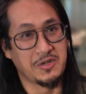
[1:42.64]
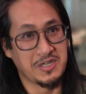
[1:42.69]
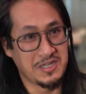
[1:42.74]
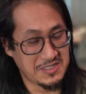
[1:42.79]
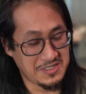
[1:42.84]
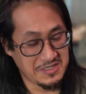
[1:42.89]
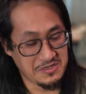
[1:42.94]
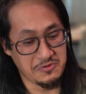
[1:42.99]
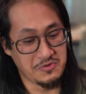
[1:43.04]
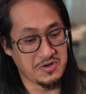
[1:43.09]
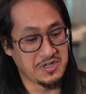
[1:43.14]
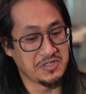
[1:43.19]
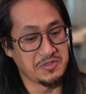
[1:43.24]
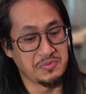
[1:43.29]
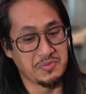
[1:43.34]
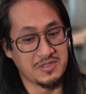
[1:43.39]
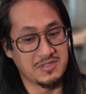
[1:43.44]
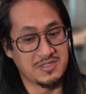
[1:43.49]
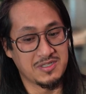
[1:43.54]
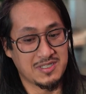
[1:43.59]
when I say a while, it
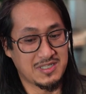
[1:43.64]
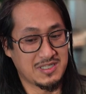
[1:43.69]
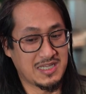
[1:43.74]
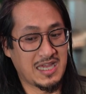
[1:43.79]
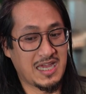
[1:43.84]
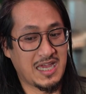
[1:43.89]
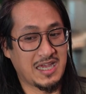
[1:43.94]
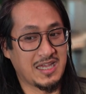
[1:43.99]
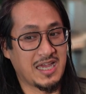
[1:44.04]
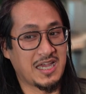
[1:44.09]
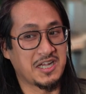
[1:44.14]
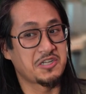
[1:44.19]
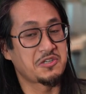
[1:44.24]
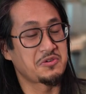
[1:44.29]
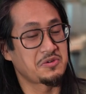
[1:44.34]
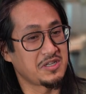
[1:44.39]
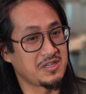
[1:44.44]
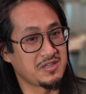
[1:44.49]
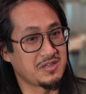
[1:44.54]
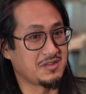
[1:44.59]
means I
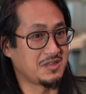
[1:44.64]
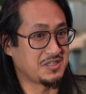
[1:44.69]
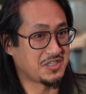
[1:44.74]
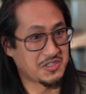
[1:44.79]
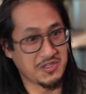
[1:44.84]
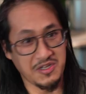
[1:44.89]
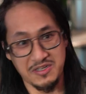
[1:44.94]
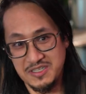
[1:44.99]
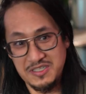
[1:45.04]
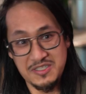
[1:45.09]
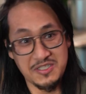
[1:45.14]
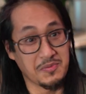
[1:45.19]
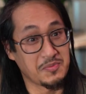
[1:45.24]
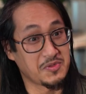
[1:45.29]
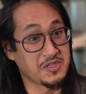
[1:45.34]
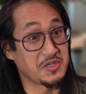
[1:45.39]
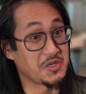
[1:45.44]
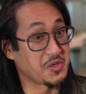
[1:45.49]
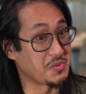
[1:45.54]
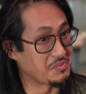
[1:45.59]
actually studied
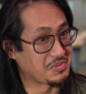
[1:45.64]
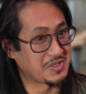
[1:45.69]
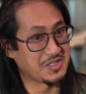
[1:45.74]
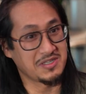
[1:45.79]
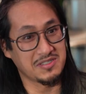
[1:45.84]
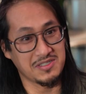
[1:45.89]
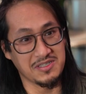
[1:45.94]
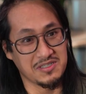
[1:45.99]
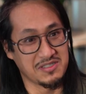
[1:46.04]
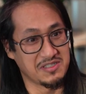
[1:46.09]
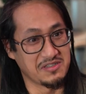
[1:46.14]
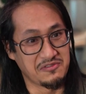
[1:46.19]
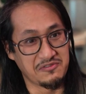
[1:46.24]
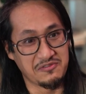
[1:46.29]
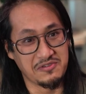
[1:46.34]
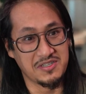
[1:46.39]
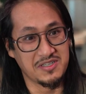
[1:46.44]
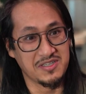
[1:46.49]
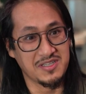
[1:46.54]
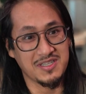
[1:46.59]
something completely
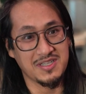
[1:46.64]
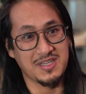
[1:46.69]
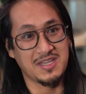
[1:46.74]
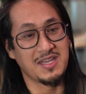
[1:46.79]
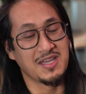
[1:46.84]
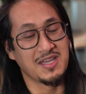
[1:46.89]
different,